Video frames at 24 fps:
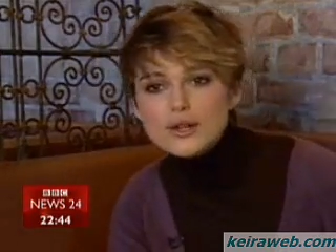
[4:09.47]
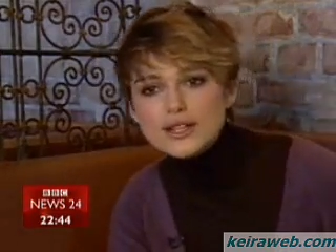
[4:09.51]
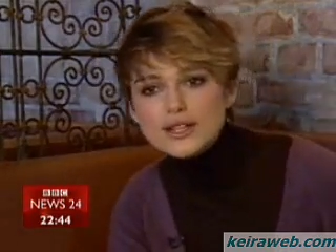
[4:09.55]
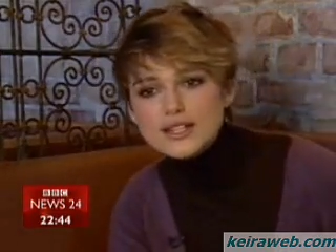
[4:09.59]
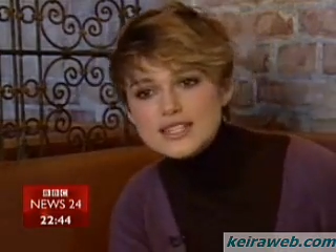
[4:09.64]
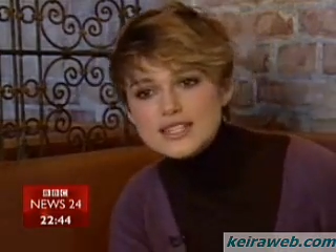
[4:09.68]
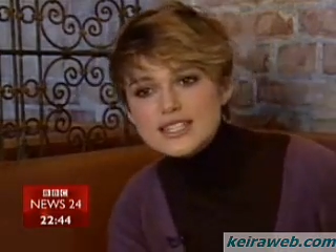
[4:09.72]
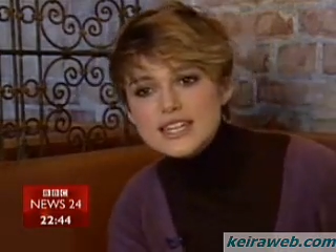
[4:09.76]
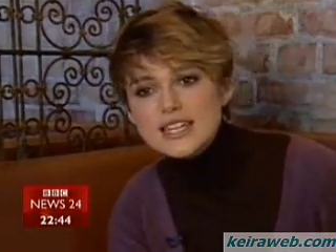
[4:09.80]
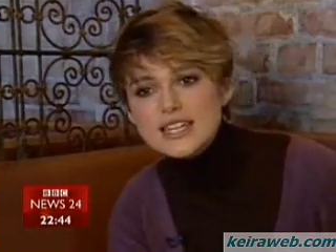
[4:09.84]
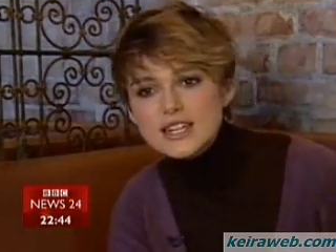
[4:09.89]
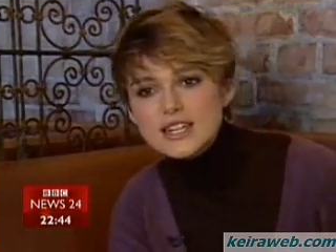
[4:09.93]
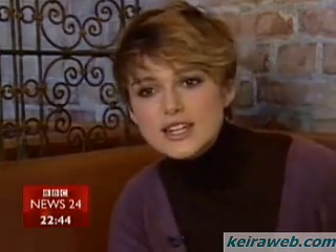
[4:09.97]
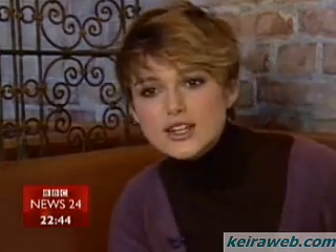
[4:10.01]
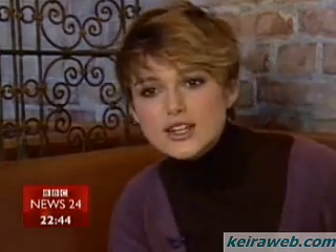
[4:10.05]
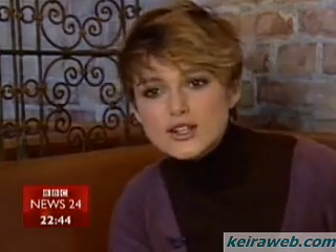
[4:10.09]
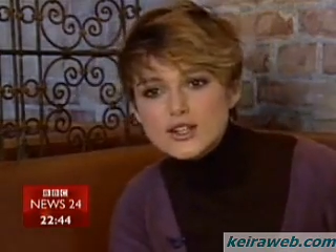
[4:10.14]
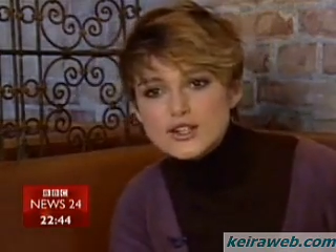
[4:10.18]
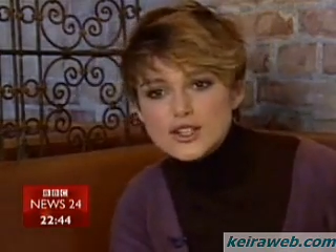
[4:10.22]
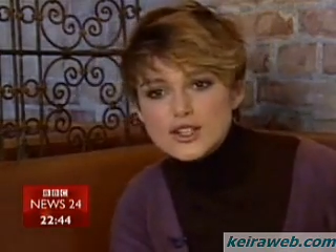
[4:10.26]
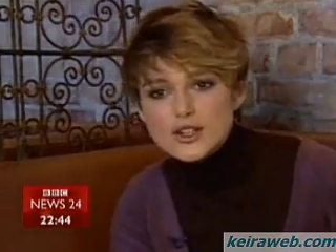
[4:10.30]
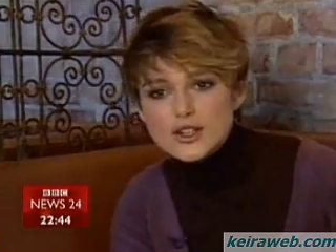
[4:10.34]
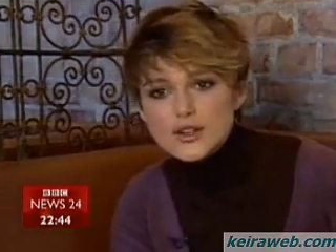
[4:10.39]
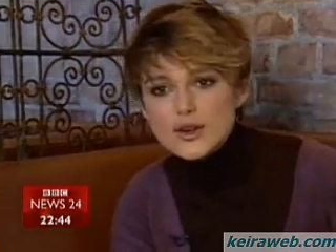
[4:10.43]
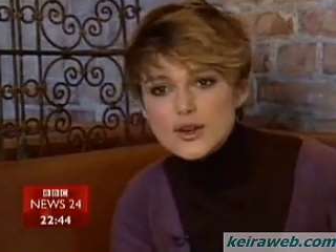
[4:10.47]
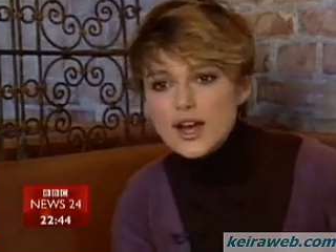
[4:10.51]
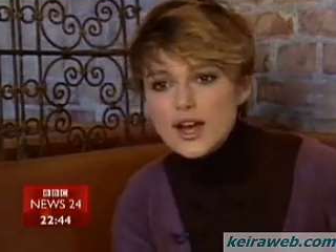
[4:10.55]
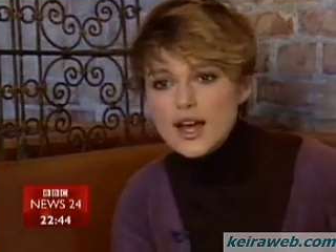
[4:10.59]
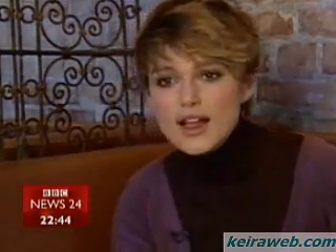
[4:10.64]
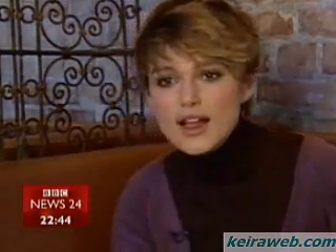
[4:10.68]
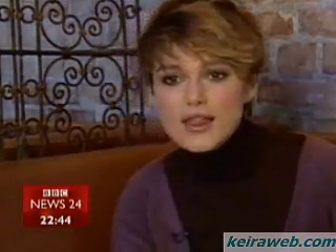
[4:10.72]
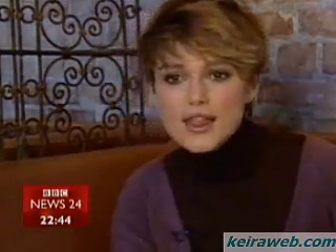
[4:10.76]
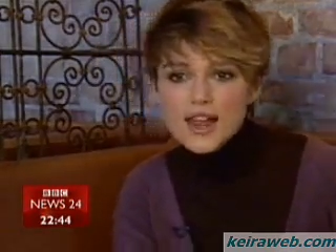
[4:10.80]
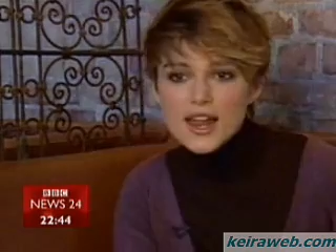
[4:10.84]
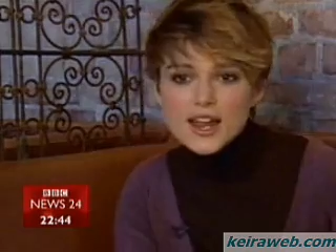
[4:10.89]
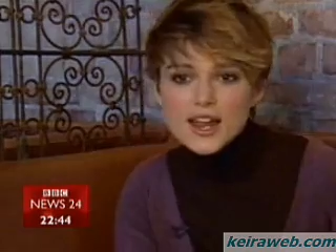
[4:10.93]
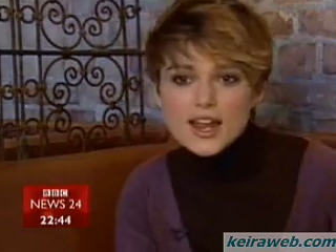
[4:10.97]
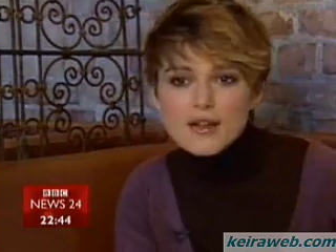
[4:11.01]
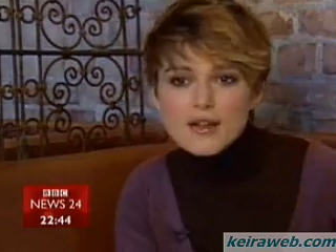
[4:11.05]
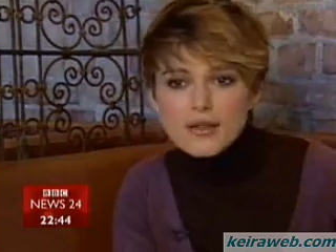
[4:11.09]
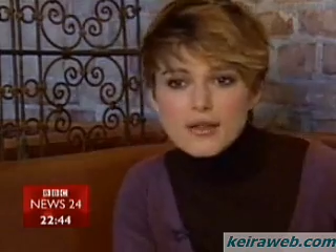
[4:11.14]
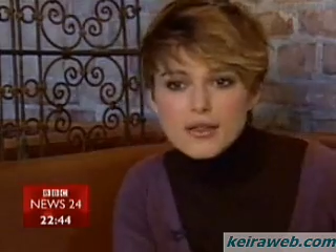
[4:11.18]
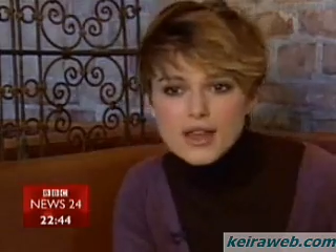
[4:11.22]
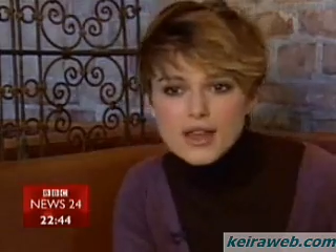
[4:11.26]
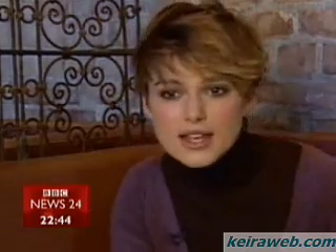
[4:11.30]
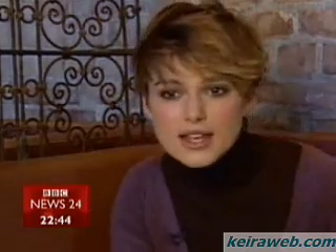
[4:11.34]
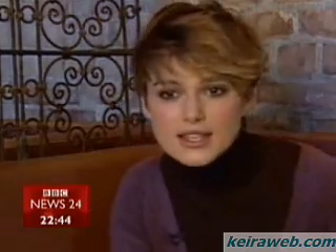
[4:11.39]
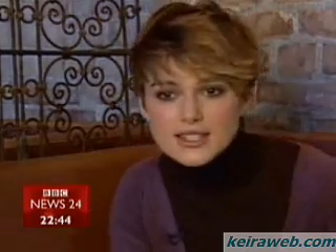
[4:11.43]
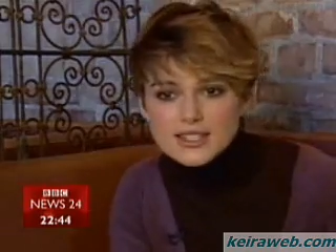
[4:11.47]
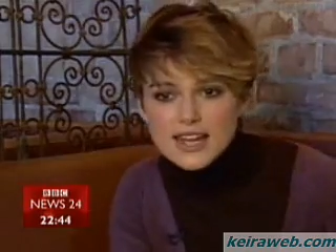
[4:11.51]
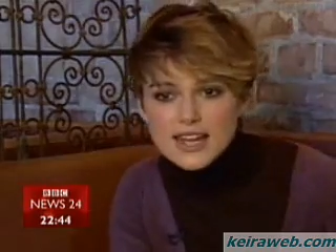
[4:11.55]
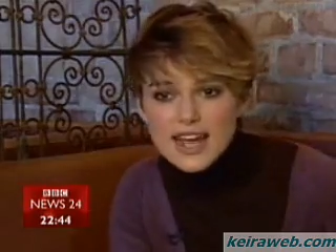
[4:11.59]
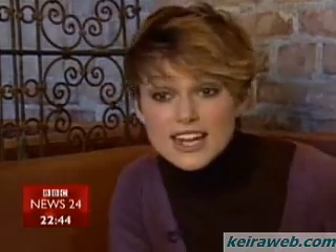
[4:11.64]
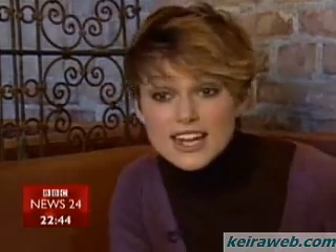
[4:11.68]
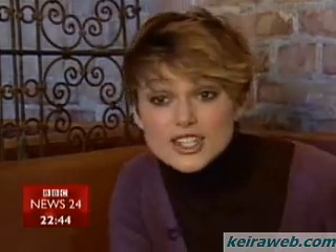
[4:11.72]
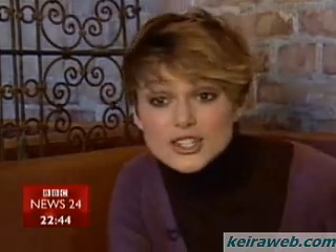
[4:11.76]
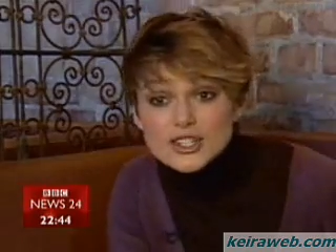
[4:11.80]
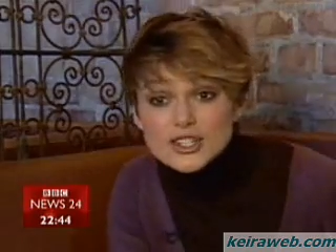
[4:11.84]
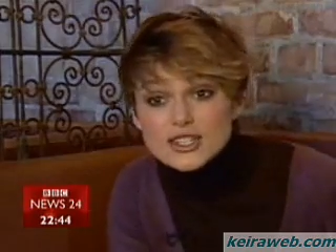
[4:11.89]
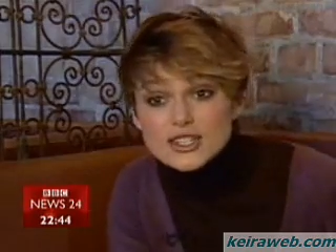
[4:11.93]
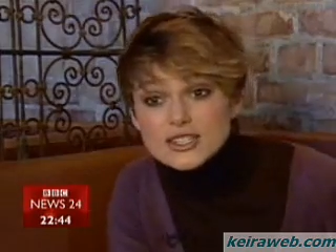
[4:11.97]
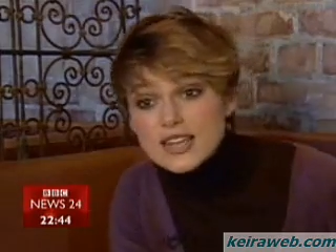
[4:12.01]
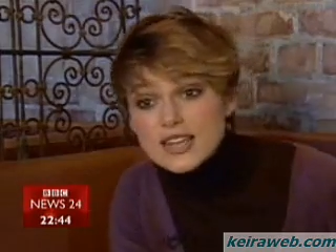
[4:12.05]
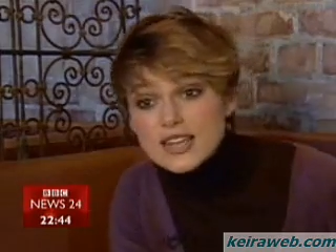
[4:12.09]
in the scene that you do, then I don't think as an actor